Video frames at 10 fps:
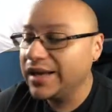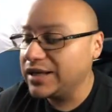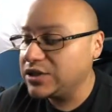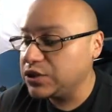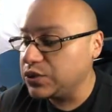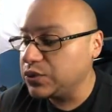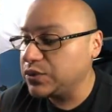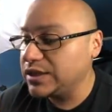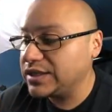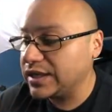and
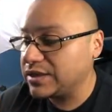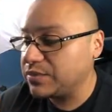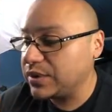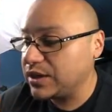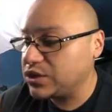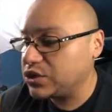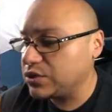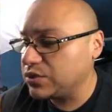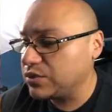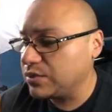two Detective
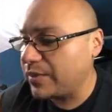Pikachu